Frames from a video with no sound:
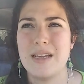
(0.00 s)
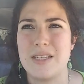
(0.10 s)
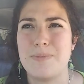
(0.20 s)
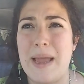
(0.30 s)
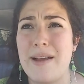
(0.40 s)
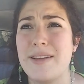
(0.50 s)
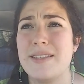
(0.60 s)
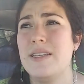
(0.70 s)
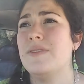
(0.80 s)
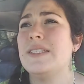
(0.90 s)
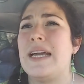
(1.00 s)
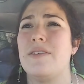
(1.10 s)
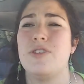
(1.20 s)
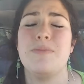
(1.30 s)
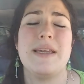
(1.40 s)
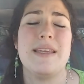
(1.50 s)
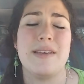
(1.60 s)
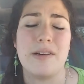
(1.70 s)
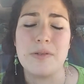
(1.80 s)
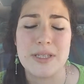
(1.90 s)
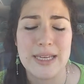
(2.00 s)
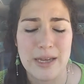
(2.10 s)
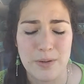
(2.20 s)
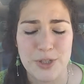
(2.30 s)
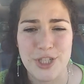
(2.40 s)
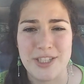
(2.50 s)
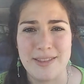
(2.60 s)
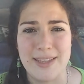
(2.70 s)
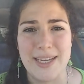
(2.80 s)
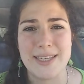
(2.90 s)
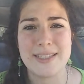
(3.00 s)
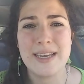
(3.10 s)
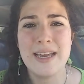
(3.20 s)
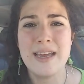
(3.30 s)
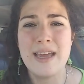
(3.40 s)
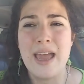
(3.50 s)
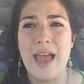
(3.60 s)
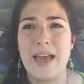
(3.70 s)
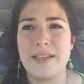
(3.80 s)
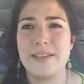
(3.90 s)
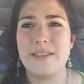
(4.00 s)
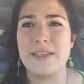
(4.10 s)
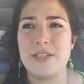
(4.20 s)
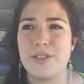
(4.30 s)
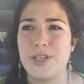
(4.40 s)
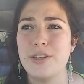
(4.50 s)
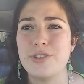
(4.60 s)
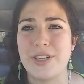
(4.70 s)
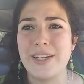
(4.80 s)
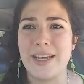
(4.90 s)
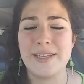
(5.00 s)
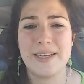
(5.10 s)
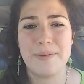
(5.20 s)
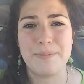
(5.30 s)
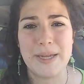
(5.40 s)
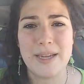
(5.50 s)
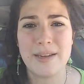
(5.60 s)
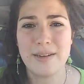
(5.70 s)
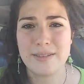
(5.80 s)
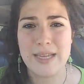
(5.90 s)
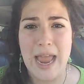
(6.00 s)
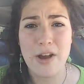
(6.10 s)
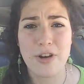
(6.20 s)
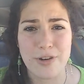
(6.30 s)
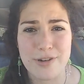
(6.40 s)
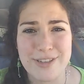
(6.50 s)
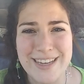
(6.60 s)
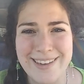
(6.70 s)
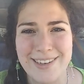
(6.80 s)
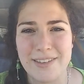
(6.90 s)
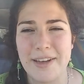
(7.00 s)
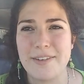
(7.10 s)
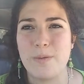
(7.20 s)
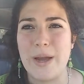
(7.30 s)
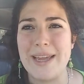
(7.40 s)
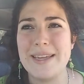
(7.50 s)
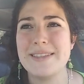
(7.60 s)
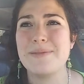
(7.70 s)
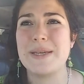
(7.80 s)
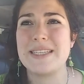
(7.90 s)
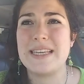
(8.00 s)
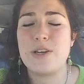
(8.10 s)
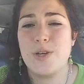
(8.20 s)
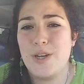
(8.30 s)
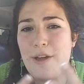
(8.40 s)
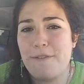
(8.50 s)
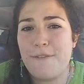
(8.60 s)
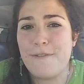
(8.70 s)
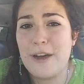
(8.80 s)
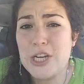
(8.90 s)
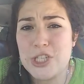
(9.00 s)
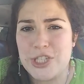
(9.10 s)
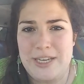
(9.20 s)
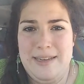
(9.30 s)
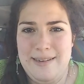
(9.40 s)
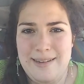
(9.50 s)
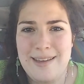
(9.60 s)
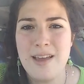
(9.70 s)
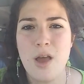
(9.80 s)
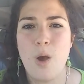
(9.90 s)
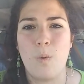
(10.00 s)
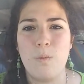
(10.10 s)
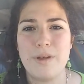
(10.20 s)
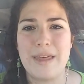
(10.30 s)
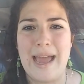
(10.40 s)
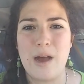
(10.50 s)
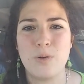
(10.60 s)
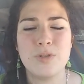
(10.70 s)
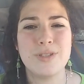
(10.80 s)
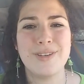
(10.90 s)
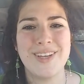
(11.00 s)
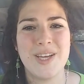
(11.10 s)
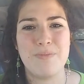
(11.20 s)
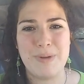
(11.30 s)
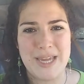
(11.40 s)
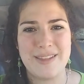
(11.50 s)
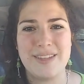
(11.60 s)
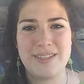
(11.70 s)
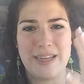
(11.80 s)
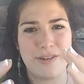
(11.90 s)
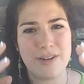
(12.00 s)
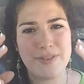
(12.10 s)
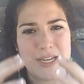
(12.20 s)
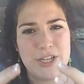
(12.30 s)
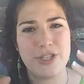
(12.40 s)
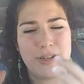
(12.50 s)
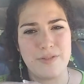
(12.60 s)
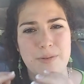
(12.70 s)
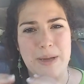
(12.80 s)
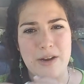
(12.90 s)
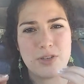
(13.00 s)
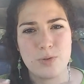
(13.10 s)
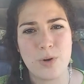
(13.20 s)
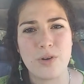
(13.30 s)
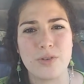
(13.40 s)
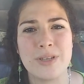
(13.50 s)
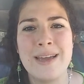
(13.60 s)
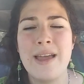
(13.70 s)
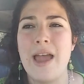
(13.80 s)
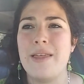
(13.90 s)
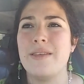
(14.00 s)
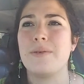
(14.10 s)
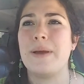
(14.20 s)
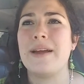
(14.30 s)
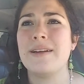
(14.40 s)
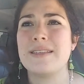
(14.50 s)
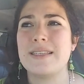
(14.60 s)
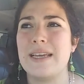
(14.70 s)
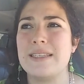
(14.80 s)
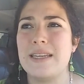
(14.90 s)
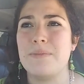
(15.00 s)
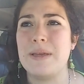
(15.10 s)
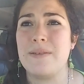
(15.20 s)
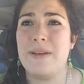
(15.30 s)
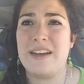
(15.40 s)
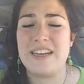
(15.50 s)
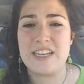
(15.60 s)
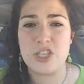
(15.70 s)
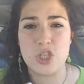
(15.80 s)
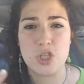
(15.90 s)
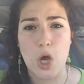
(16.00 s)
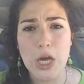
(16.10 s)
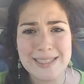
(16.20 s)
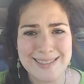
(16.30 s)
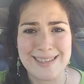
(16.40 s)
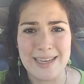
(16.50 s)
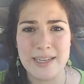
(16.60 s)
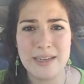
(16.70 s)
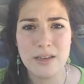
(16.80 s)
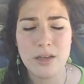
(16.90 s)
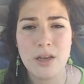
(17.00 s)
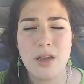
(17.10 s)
as parents, even down to making their own sandwiches and things. And these children ended up being terrors in a lot of ways because they could not function without being the center of attention of their parents' world. And their parents ended up being very exhausted